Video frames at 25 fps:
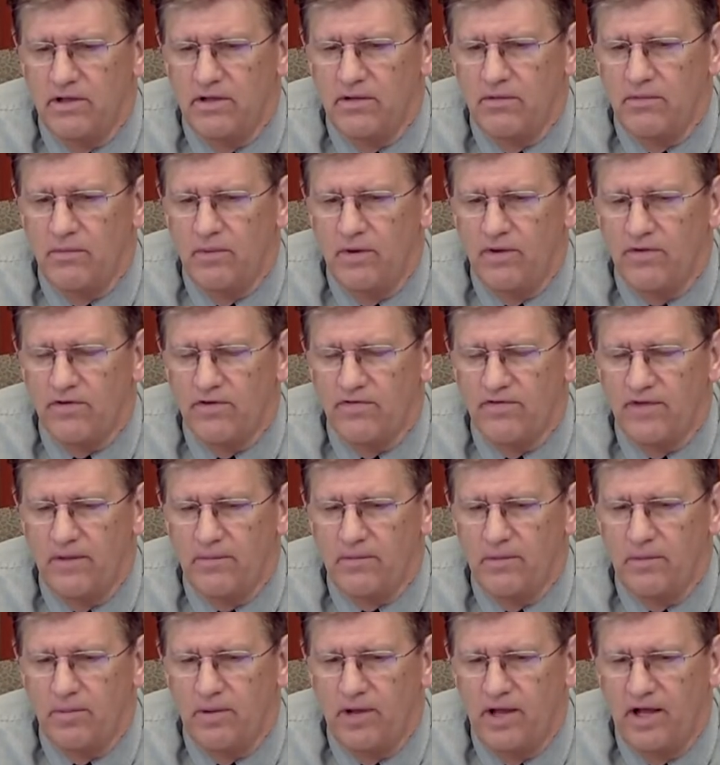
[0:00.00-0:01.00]
Wenzel Family
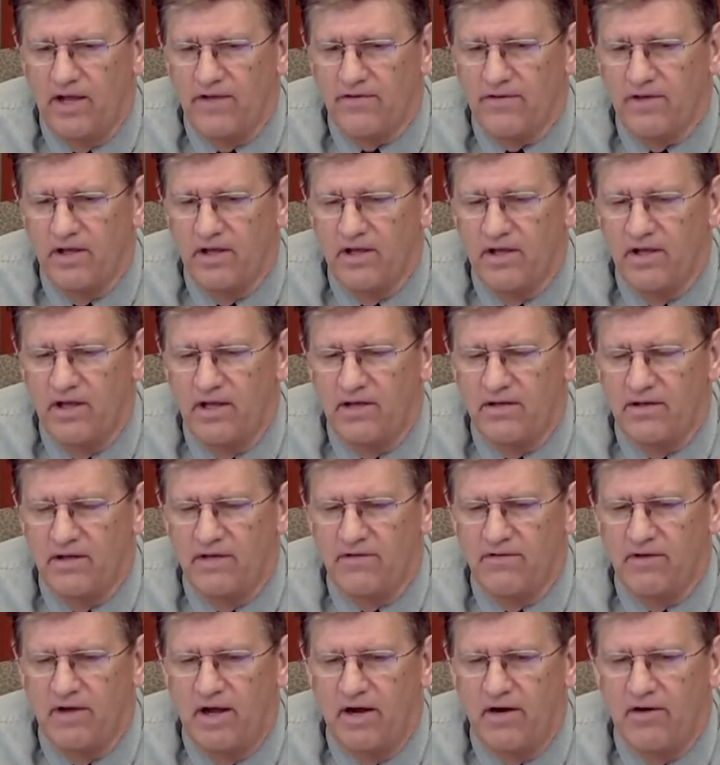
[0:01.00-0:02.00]
Plaza
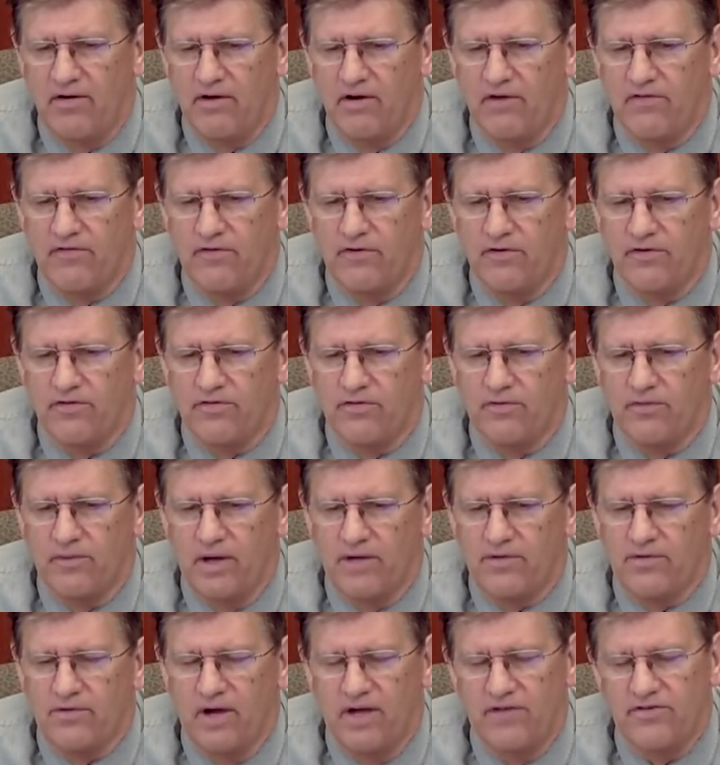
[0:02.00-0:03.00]
and hired our first
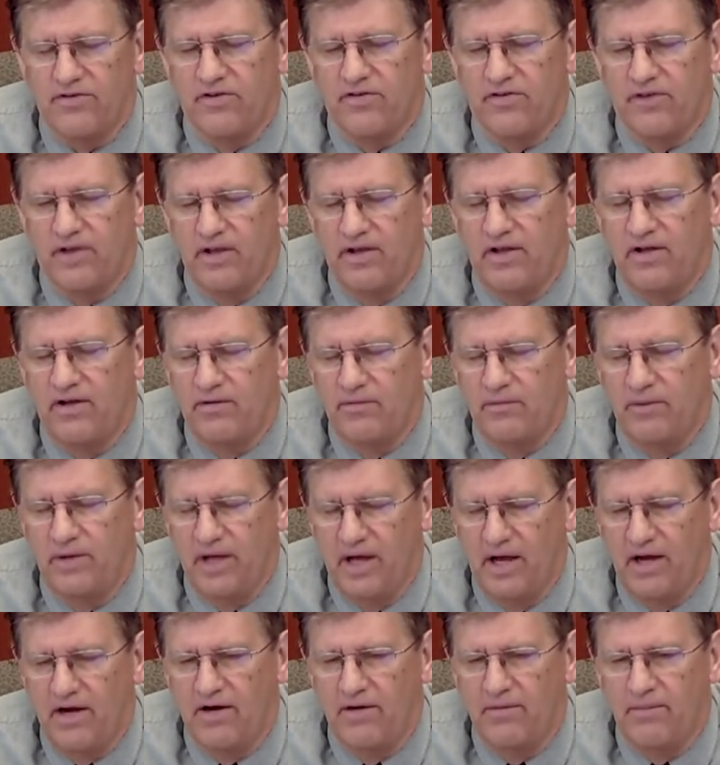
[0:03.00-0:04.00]
director, I shouldn't say we
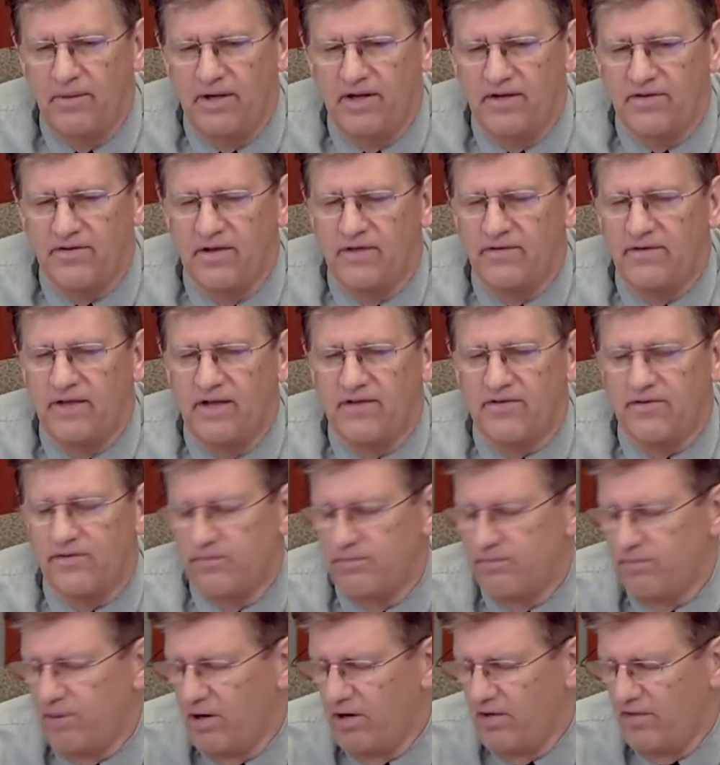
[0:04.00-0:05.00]
hired because that's
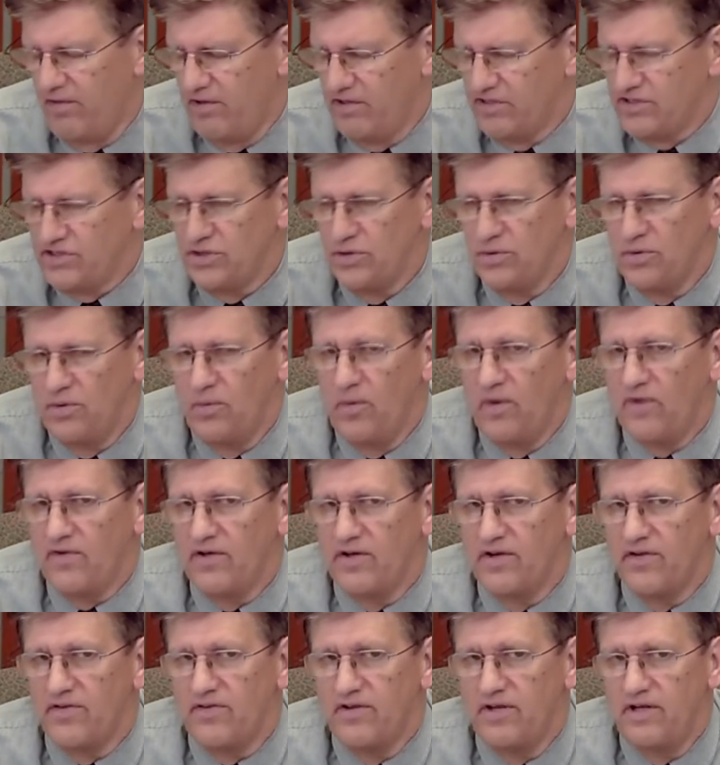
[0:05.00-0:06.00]
part of the issue. It wasn't
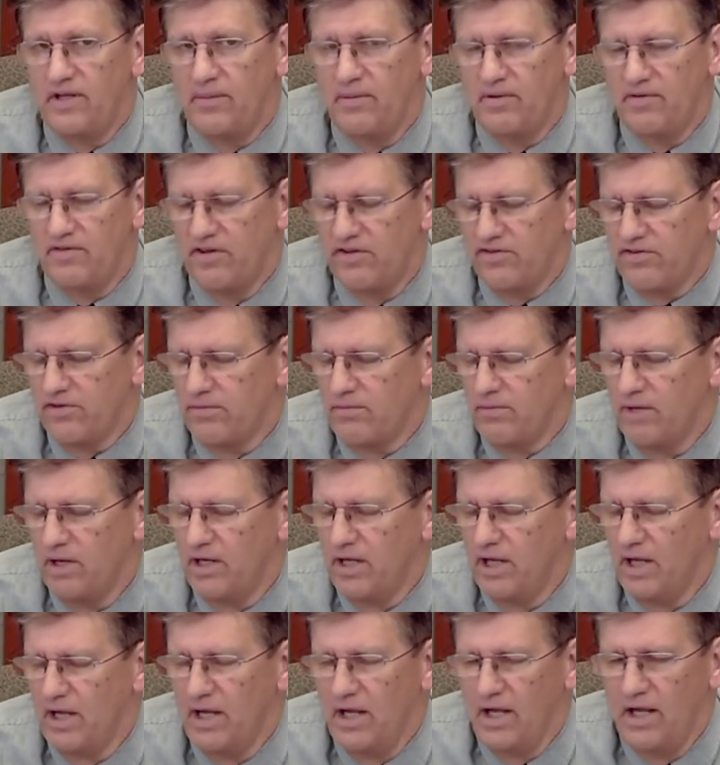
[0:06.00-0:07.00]
a city position, but
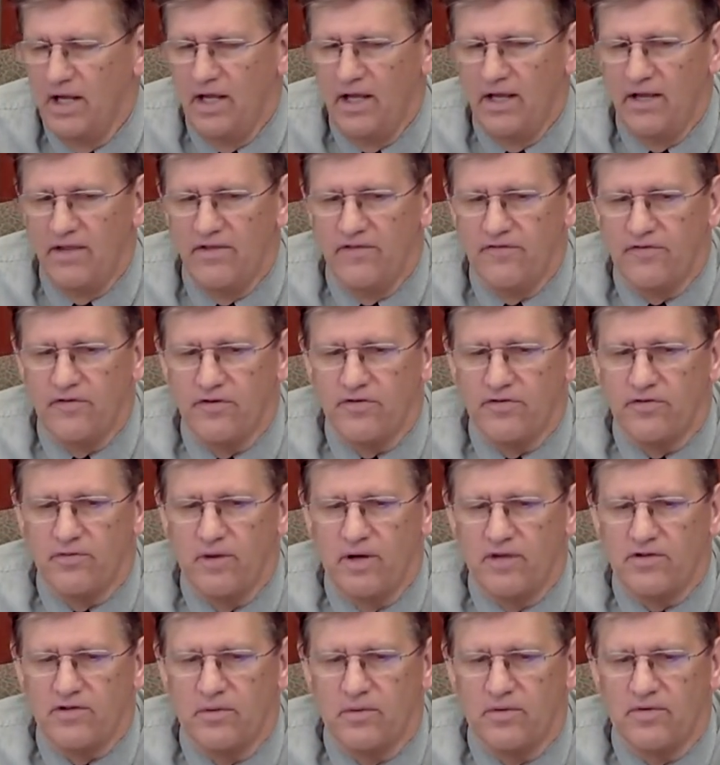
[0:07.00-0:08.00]
the first
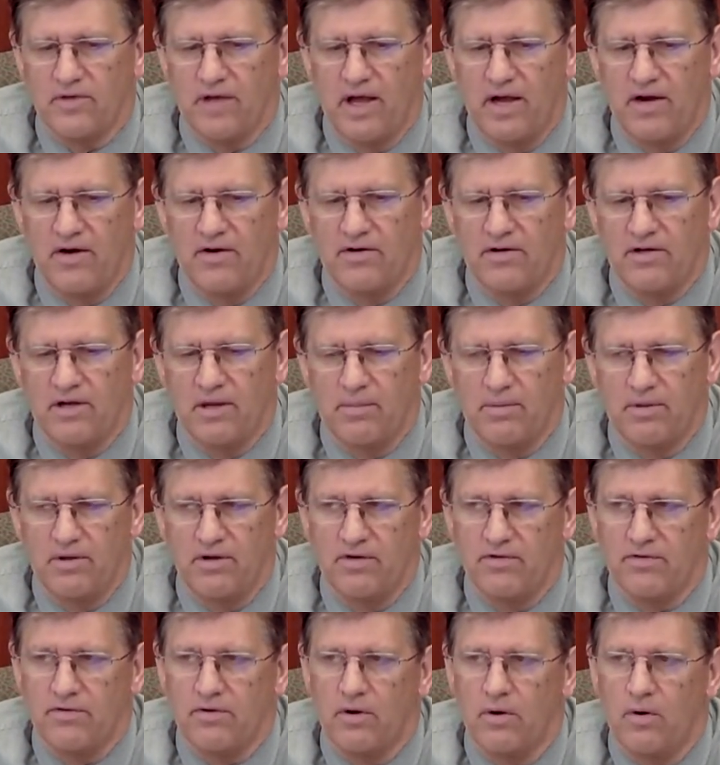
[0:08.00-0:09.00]
director was hired a couple of
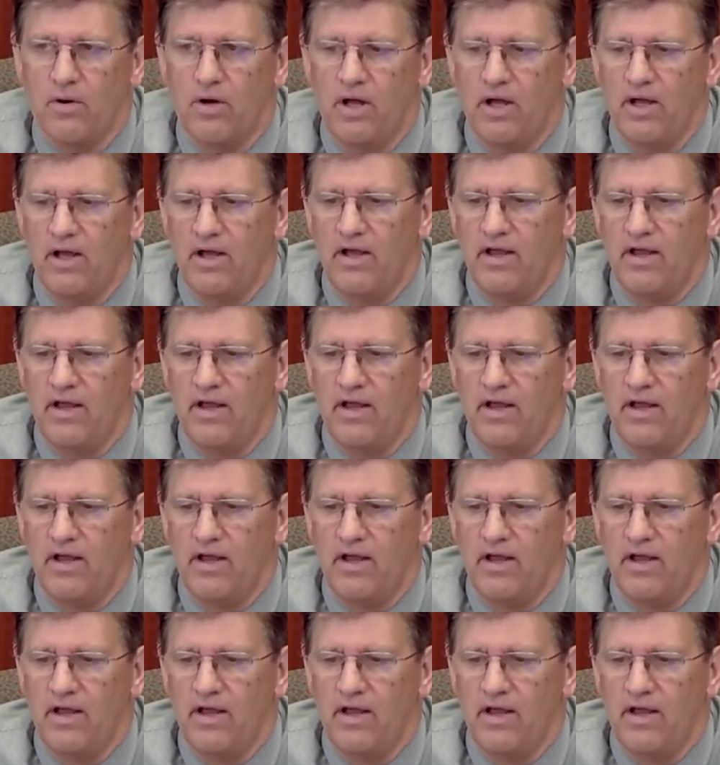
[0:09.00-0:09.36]
years ago.